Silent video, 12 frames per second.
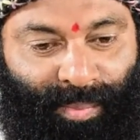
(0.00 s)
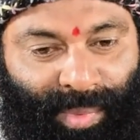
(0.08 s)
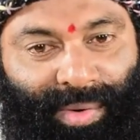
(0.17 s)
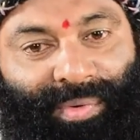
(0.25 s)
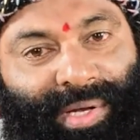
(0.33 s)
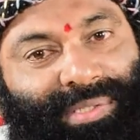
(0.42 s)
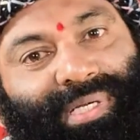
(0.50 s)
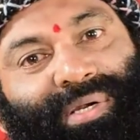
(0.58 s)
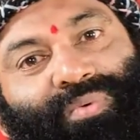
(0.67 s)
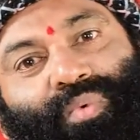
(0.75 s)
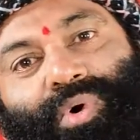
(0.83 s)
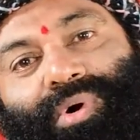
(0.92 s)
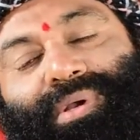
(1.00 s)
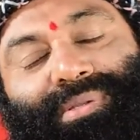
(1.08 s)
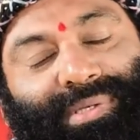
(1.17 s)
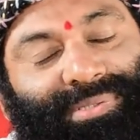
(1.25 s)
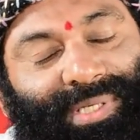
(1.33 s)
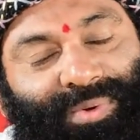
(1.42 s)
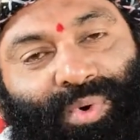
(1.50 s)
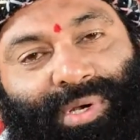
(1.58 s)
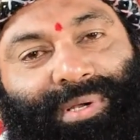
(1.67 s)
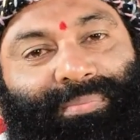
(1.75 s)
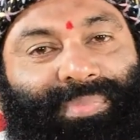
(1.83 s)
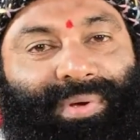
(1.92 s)
But when I started walking, they started
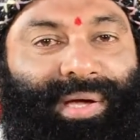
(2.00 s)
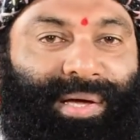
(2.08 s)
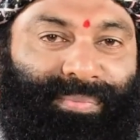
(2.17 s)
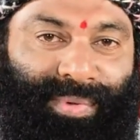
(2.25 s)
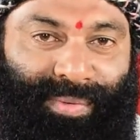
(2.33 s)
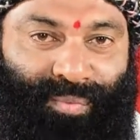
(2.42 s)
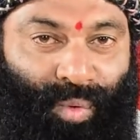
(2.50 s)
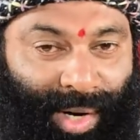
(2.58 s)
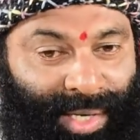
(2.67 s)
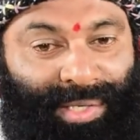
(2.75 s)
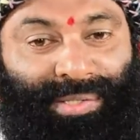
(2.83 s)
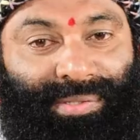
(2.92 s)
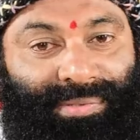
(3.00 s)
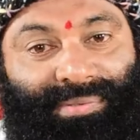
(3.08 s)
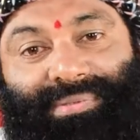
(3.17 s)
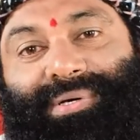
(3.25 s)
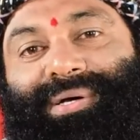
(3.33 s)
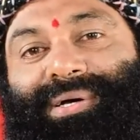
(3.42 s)
walking behind me. Why, you know?